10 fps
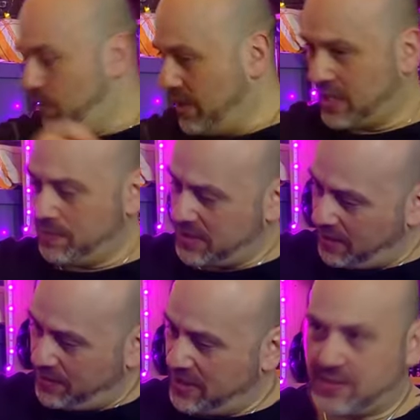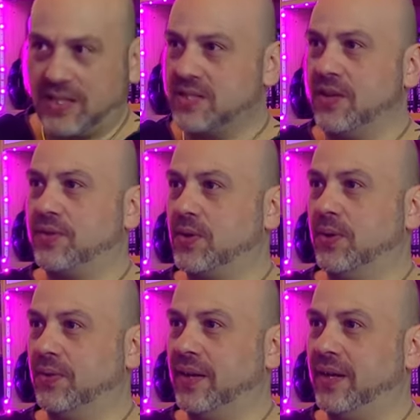and when it comes out, there's there's nothing
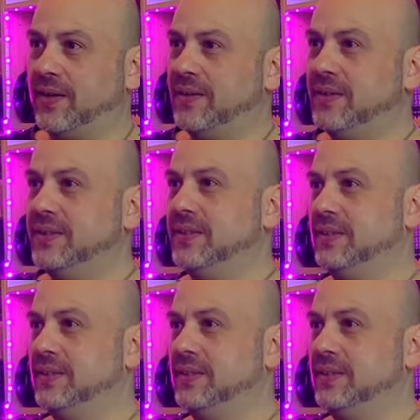on there. Yeah,